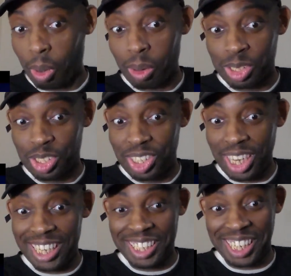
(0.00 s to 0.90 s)
Oh
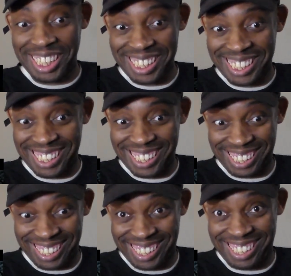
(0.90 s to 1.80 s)
shit.
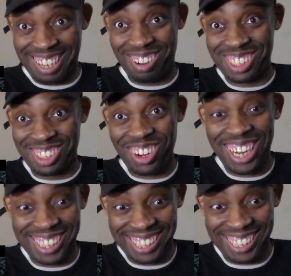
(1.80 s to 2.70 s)
That's
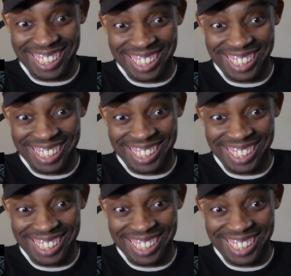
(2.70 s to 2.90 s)
great.